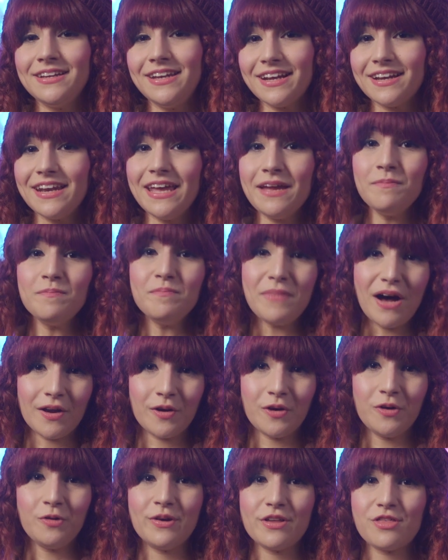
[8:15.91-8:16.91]
nicknamed
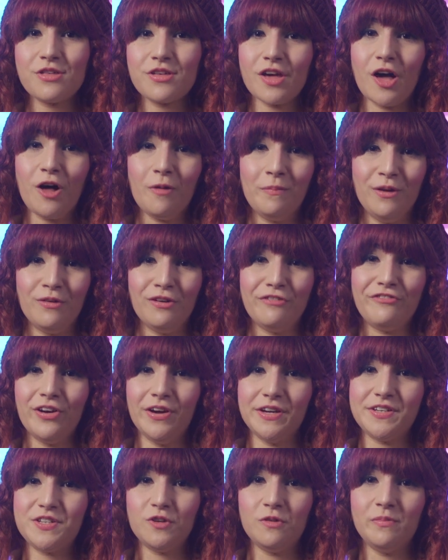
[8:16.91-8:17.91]
Maro, which I'll be
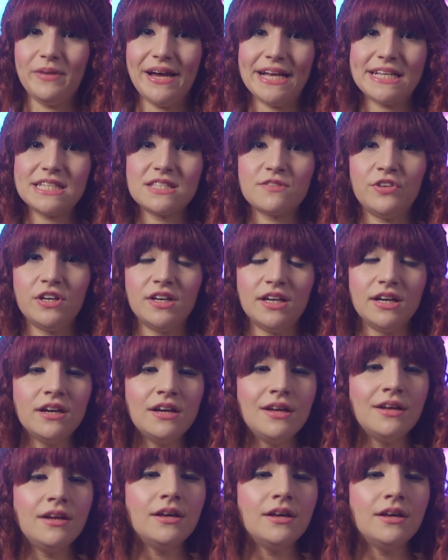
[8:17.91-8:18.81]
referring to him as for